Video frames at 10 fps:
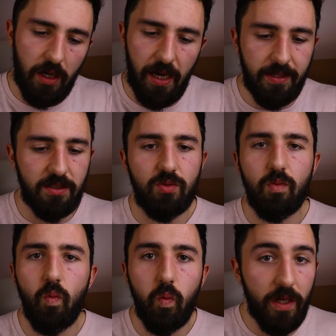
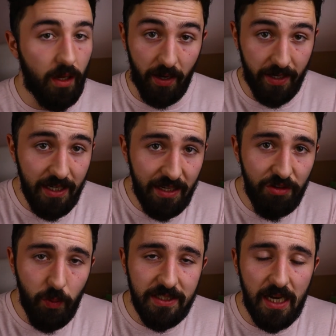I can give
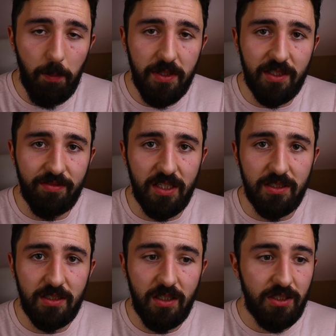you examples of
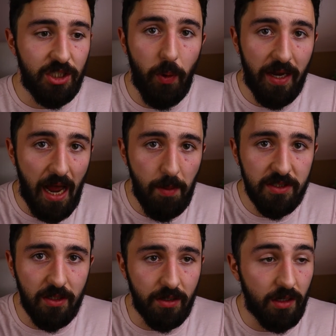this. So you had
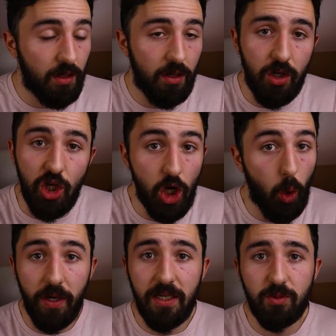Amazon. No
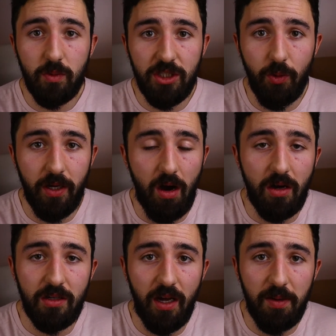one else was doing
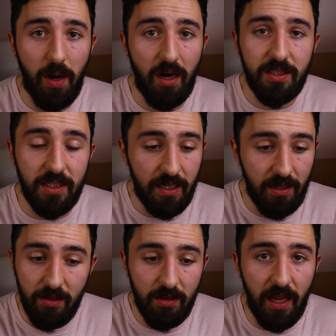online marketing
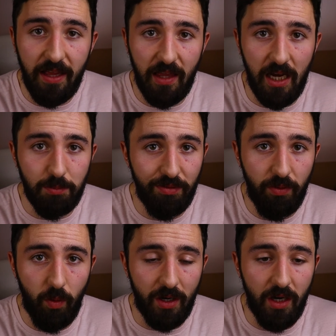like that
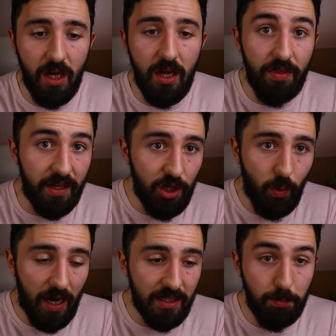before. Then you
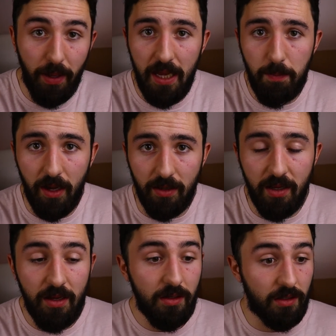had PayPal,
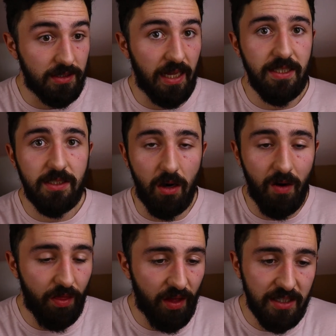because they
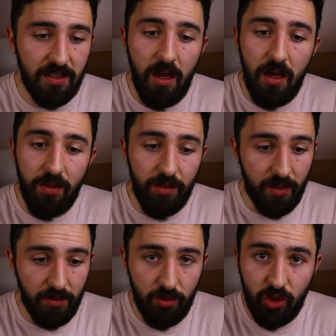saw that
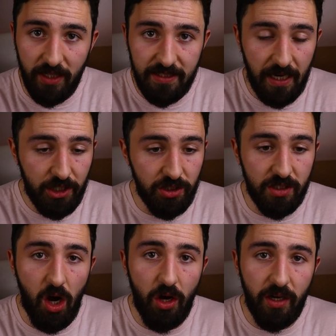the transactions
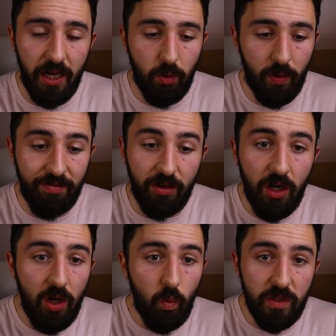online or whatever
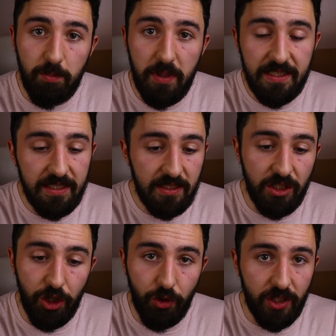was missing
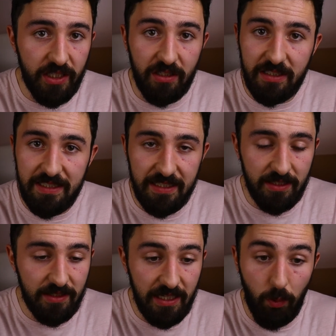security and
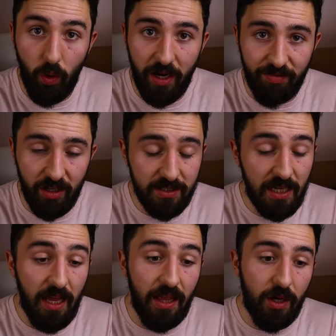consistency and whatever else.
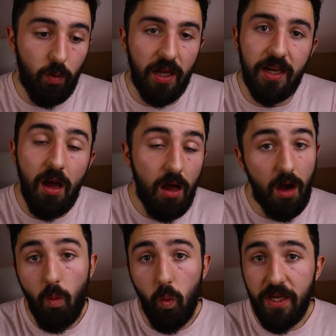And they were like,
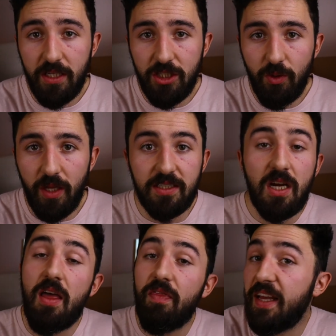we can do that.
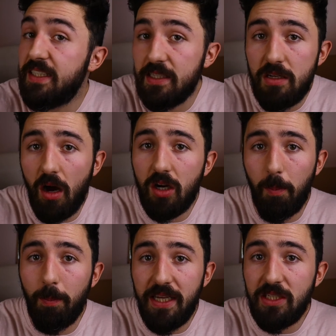They did not
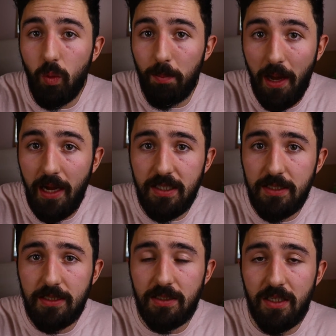compete with
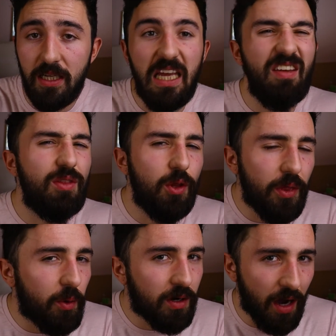banks, even though
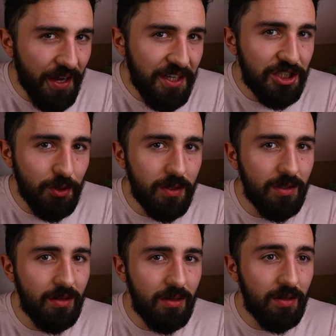they were kind of
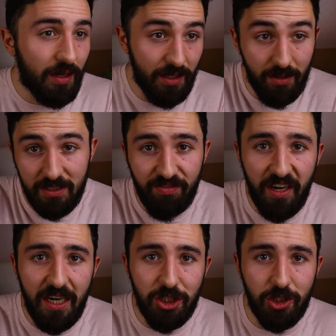doing, like, it's
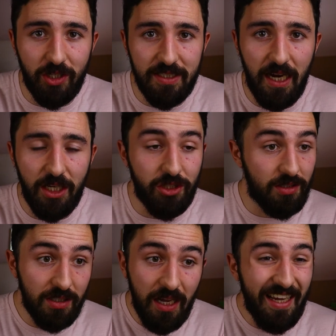financial
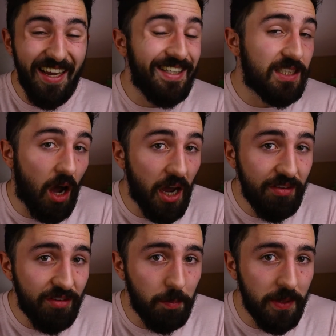transactions. It's kind
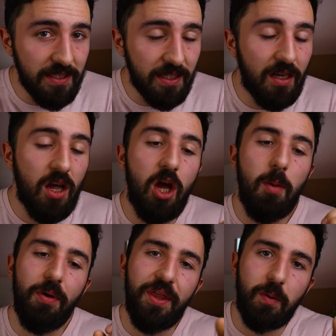of competing,
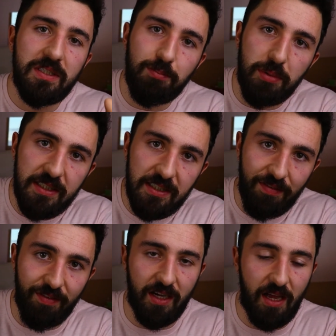but they were
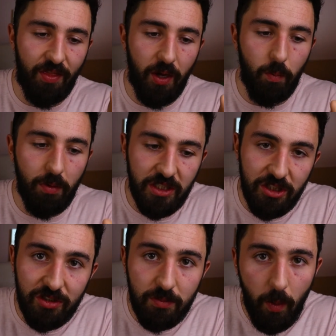specific and they like
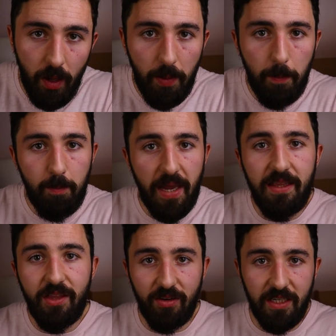just
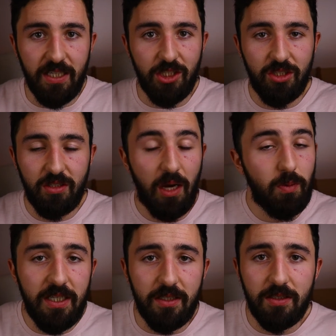made their niche. That
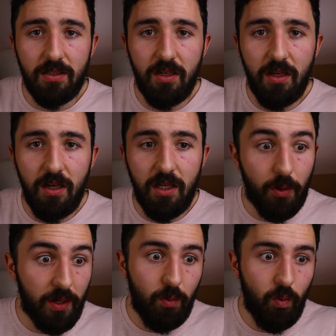was it. They
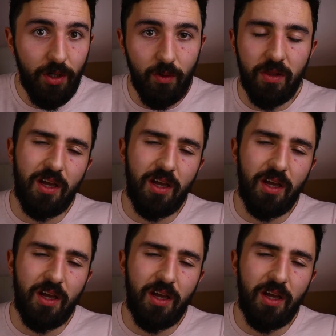were like, woohoo.